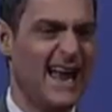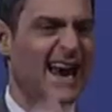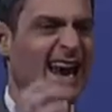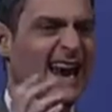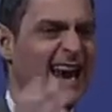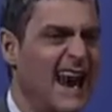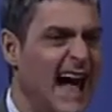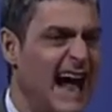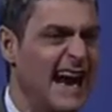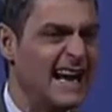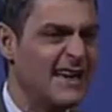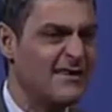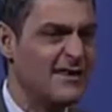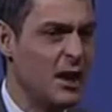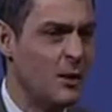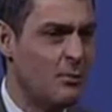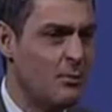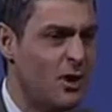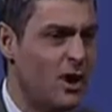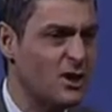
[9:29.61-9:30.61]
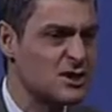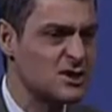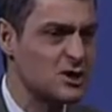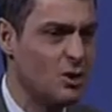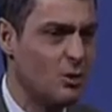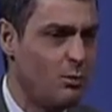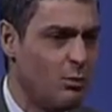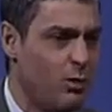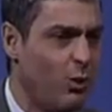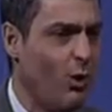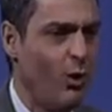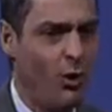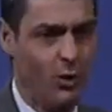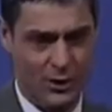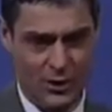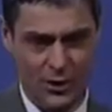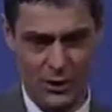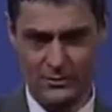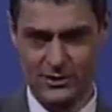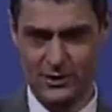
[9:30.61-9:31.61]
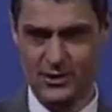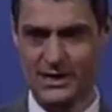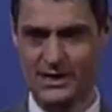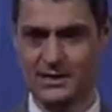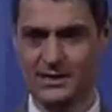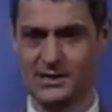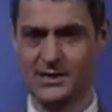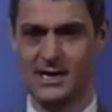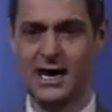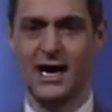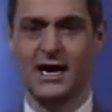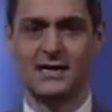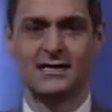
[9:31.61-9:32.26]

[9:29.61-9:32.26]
like the Apostle Paul knew Jesus,